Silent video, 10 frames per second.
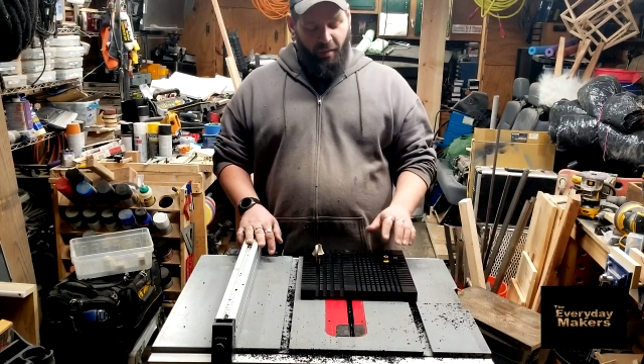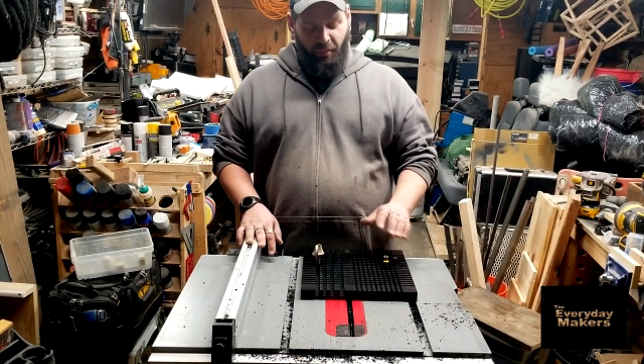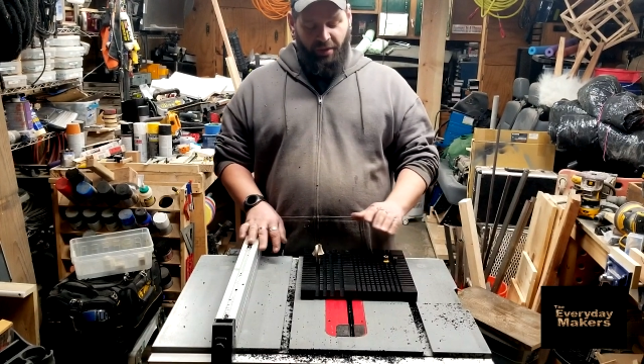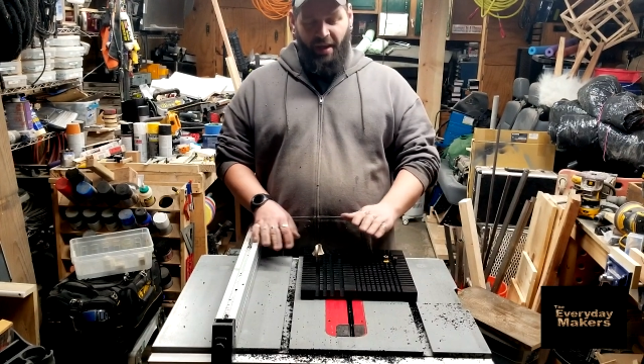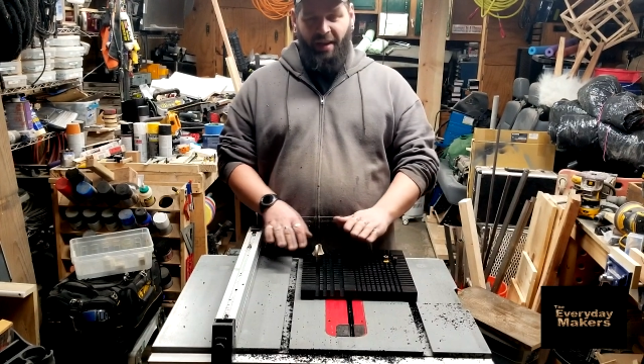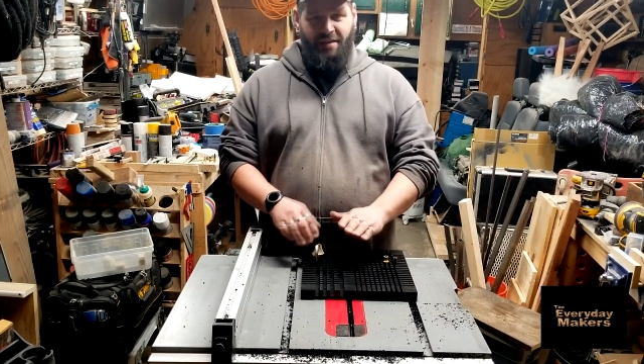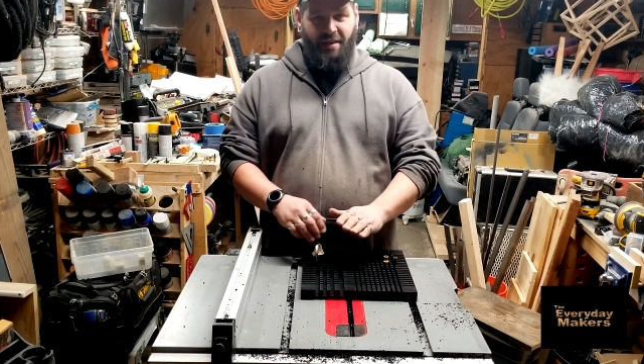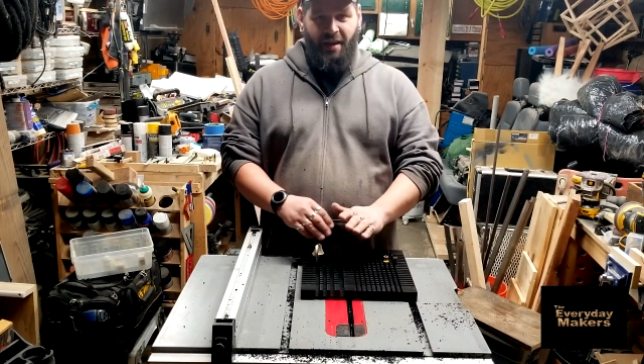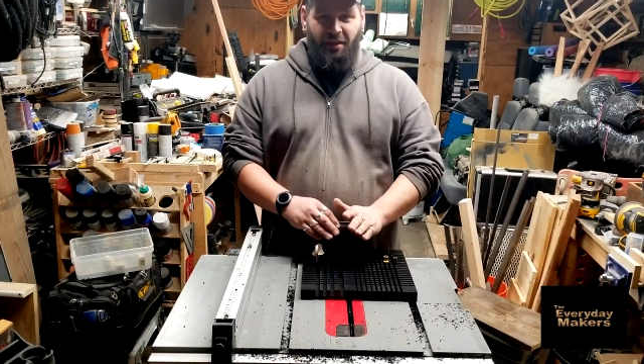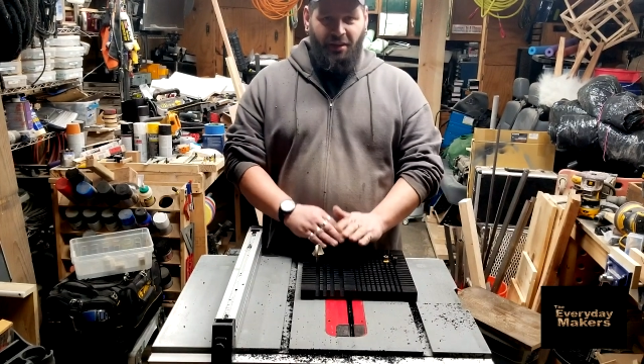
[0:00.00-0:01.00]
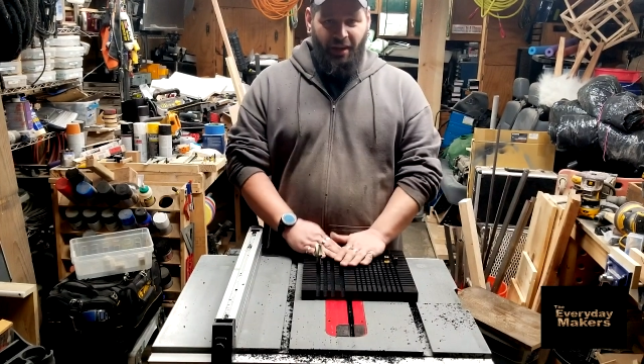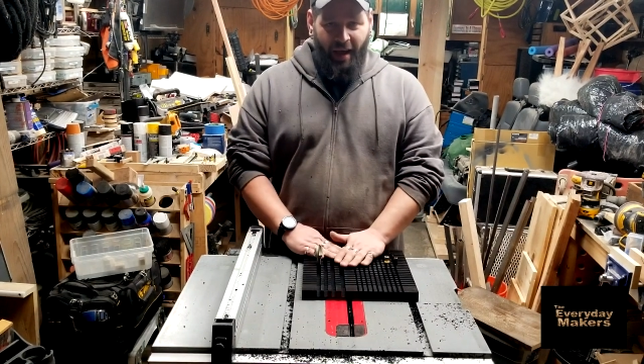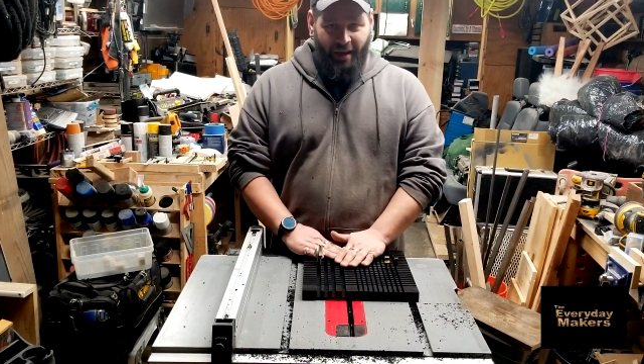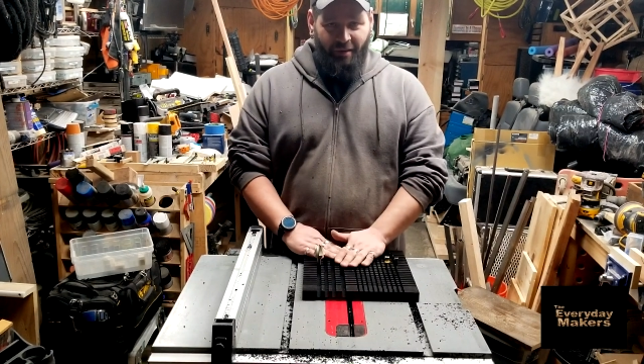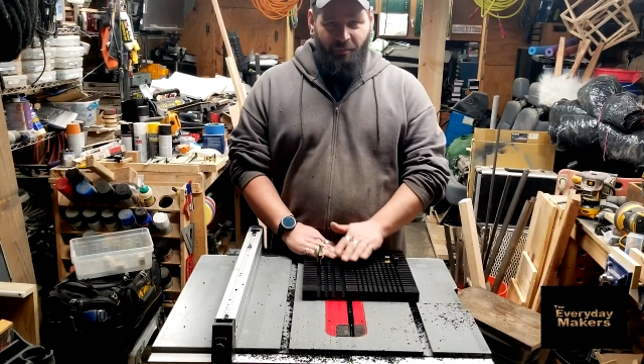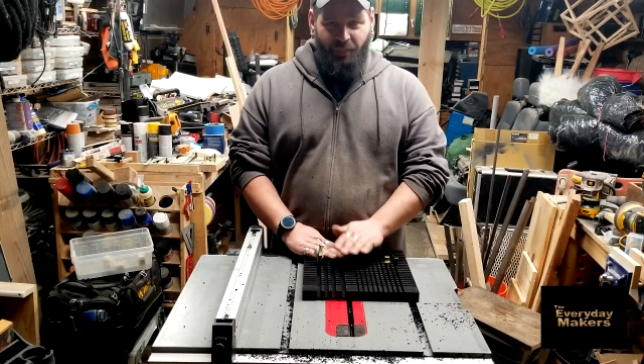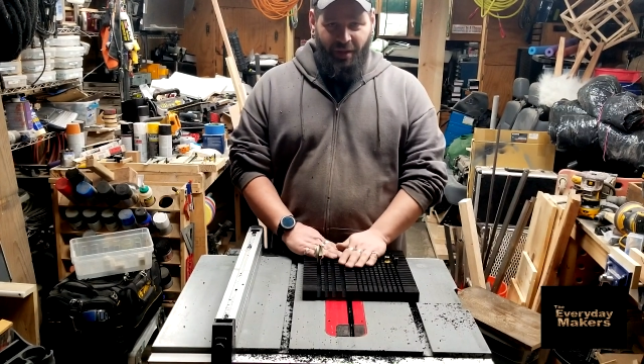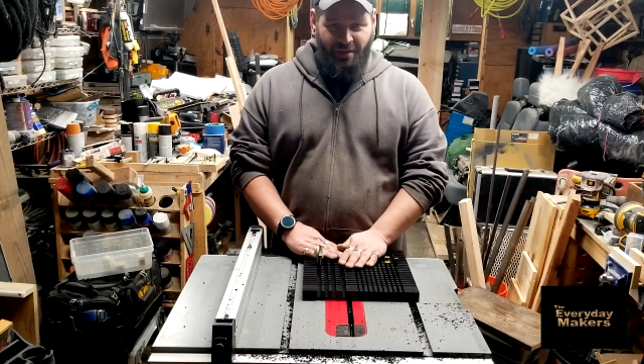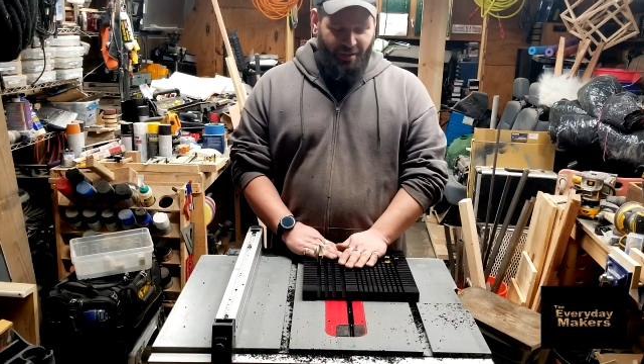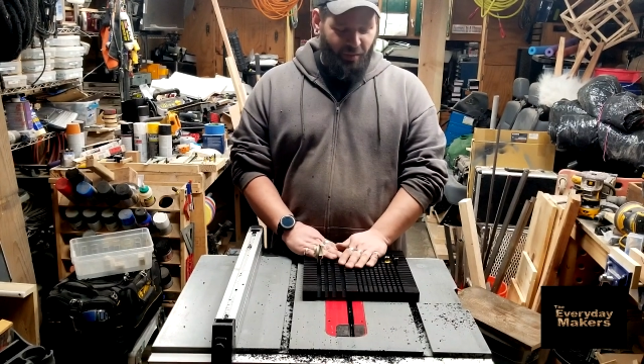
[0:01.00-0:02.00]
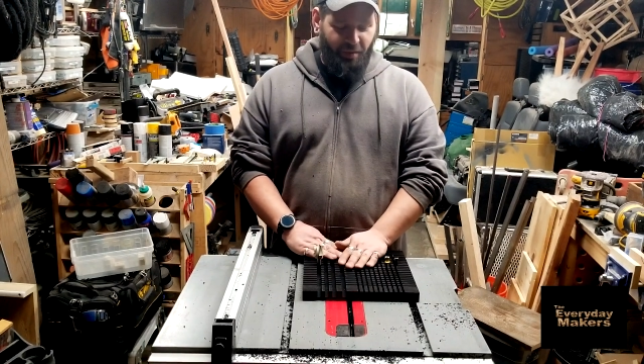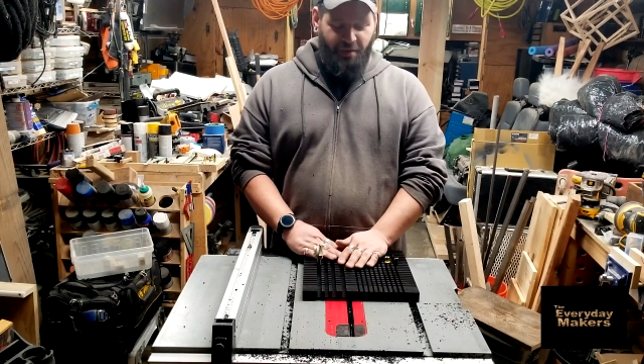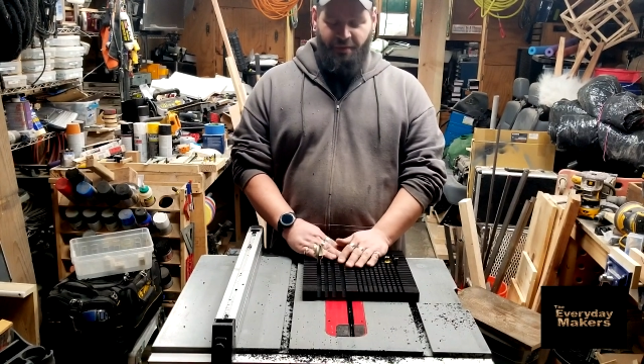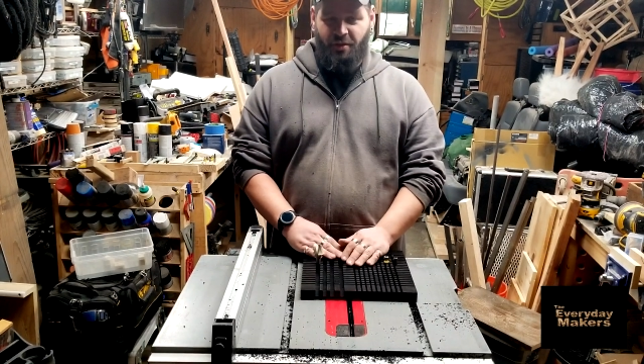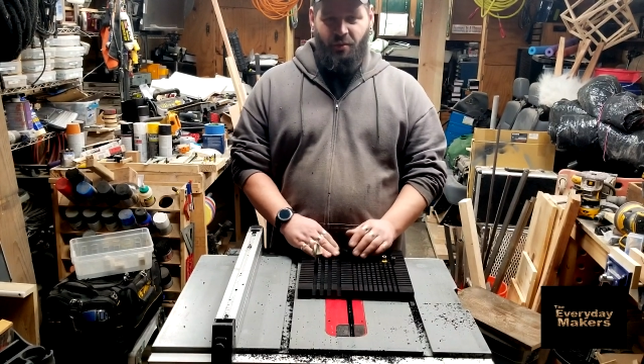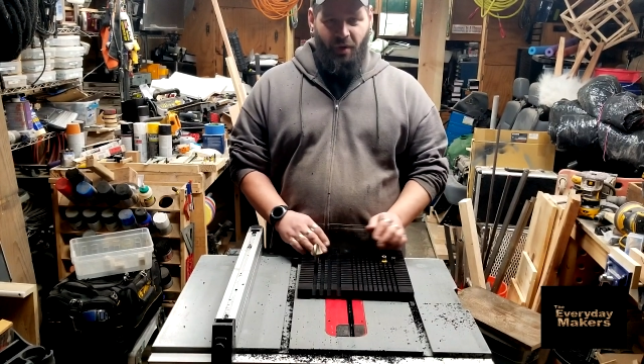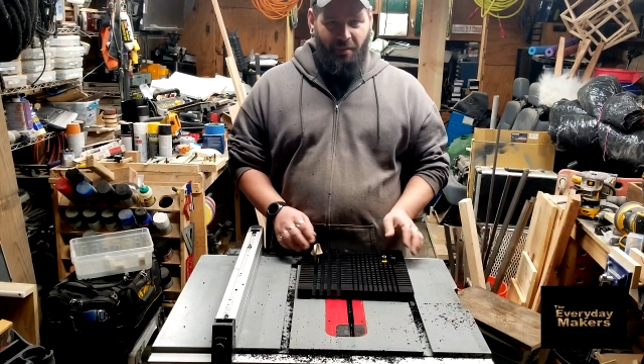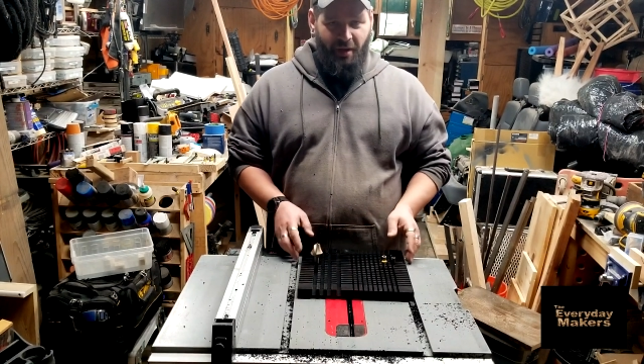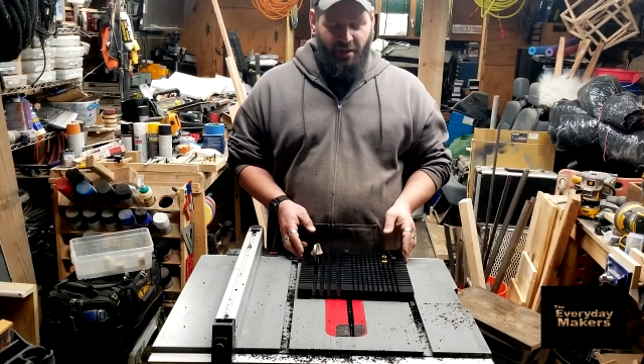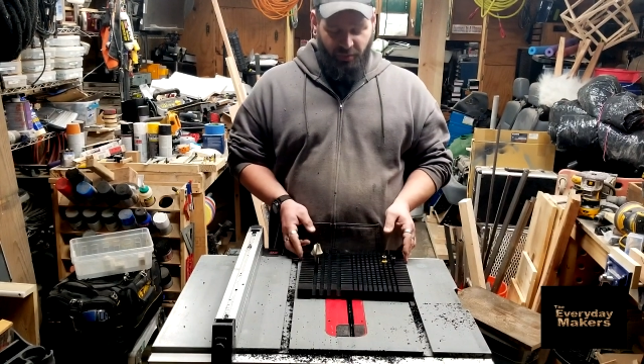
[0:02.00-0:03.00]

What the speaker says: But that is a lot of bit storage for 20 minutes